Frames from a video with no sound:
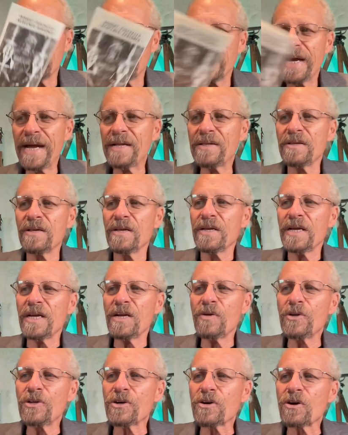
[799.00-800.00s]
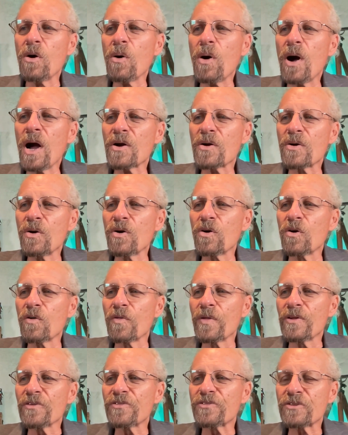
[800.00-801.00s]
And when you go on Google,
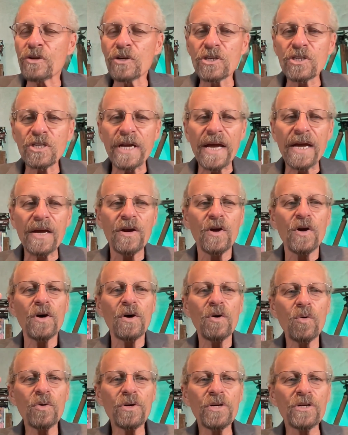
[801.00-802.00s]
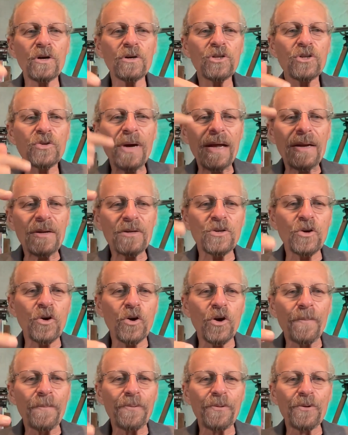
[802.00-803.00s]
they'll still say, Shroud of
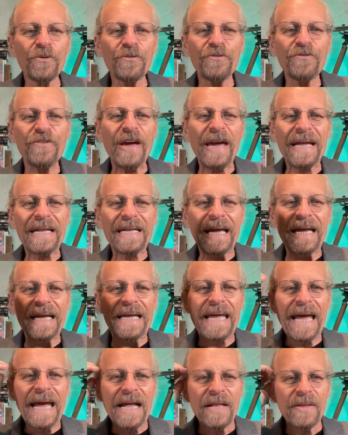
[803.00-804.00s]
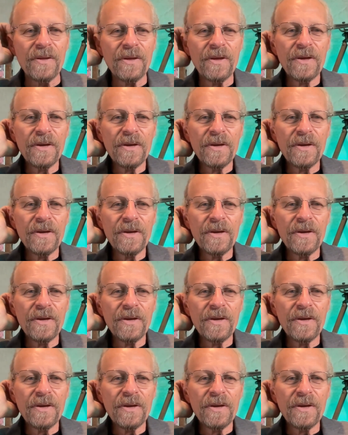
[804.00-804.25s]
Turin proved fake again.